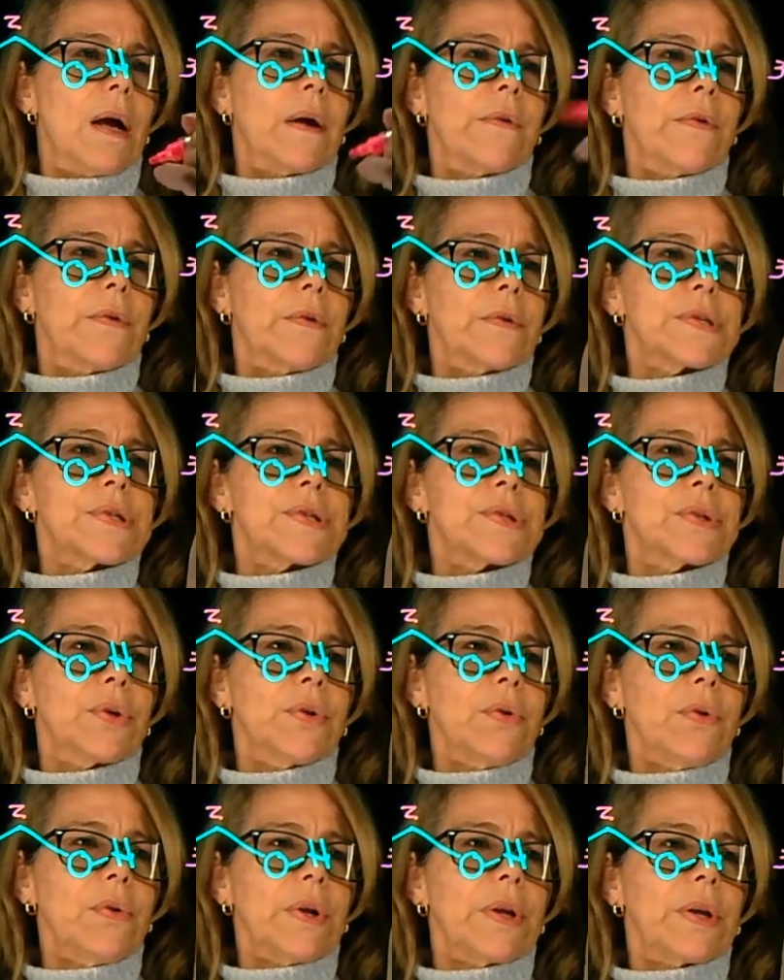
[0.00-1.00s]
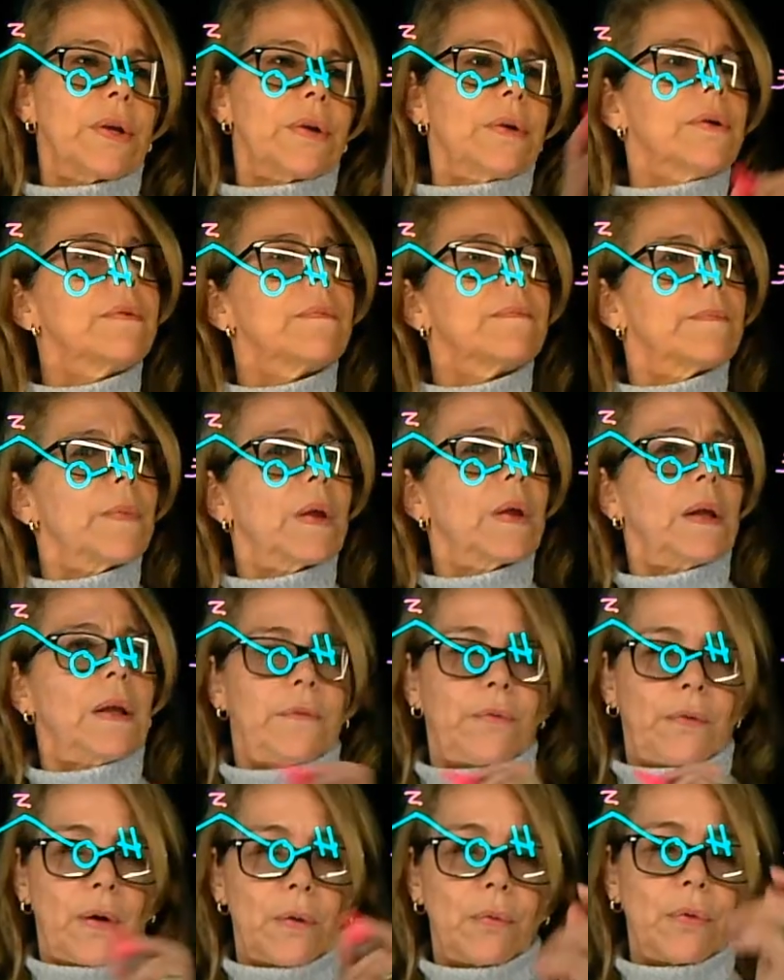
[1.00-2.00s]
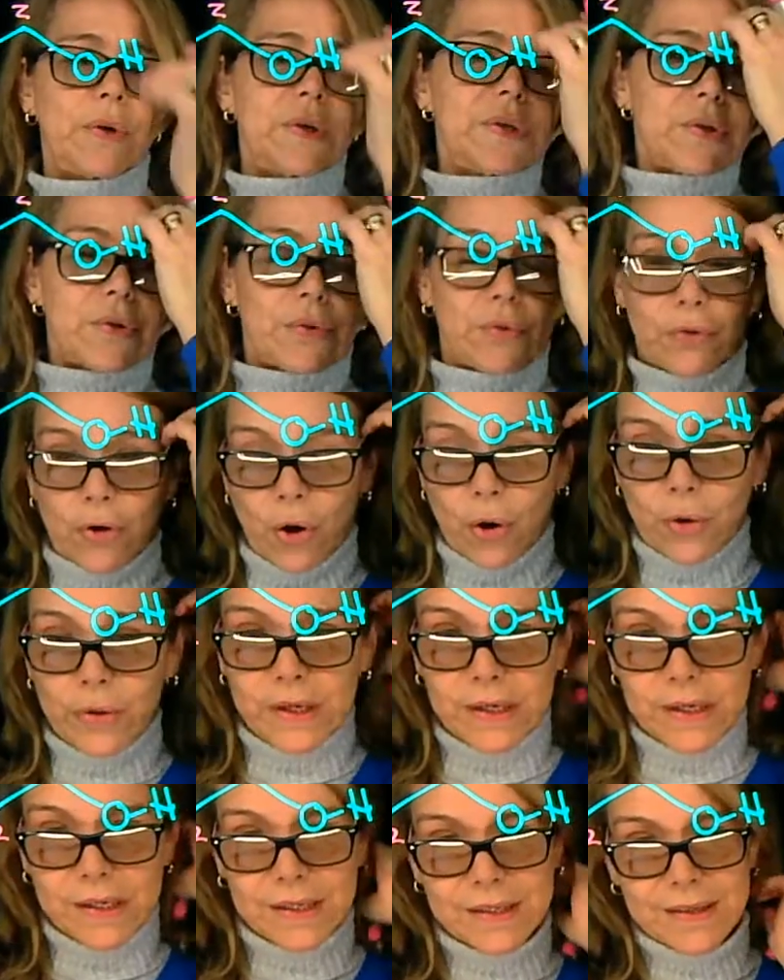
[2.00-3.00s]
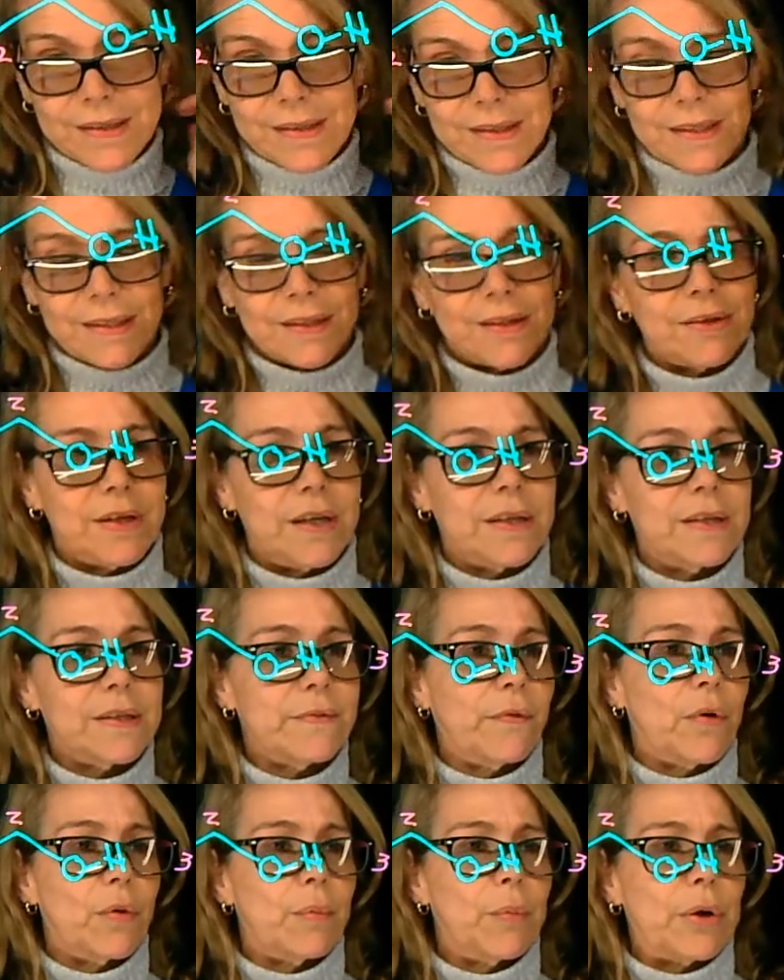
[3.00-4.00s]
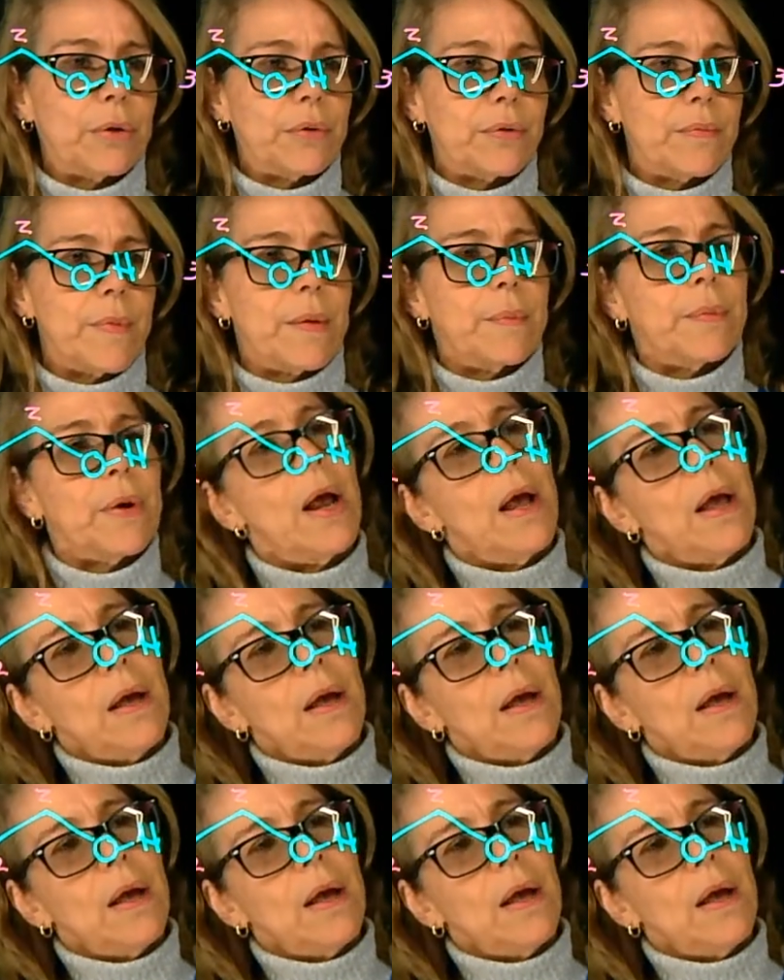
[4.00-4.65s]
There's 2 here. If I were to draw the condensed formula, remember.